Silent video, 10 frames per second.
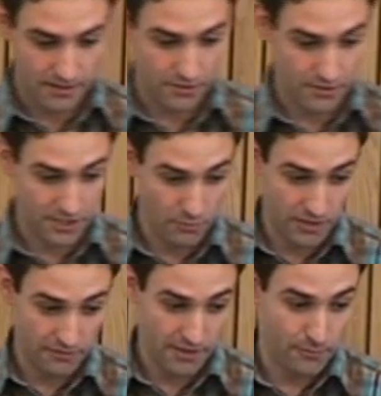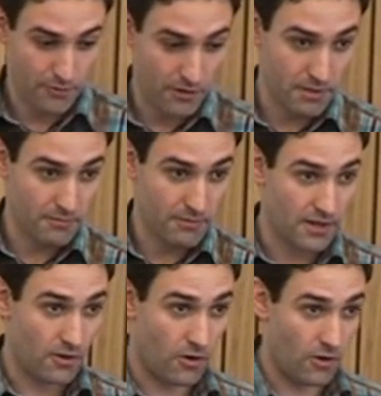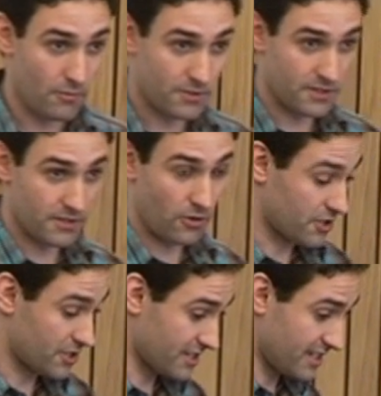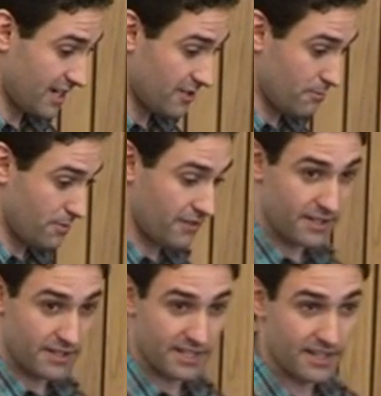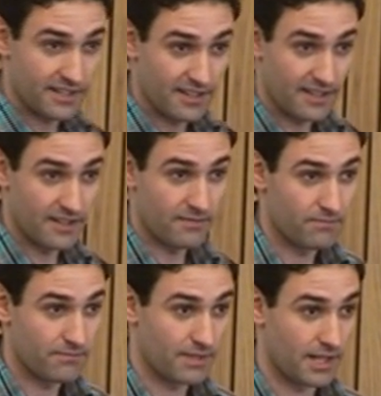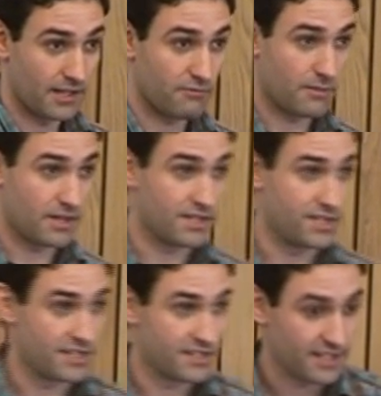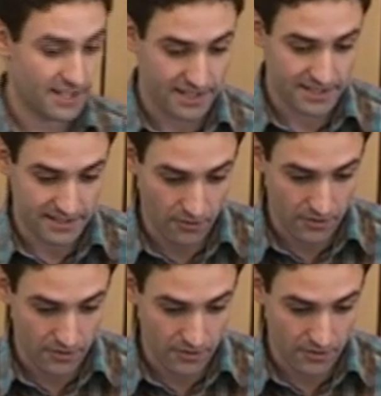So just to motivate the problem, auctions are ubiquitous, and a lot of money changes hands in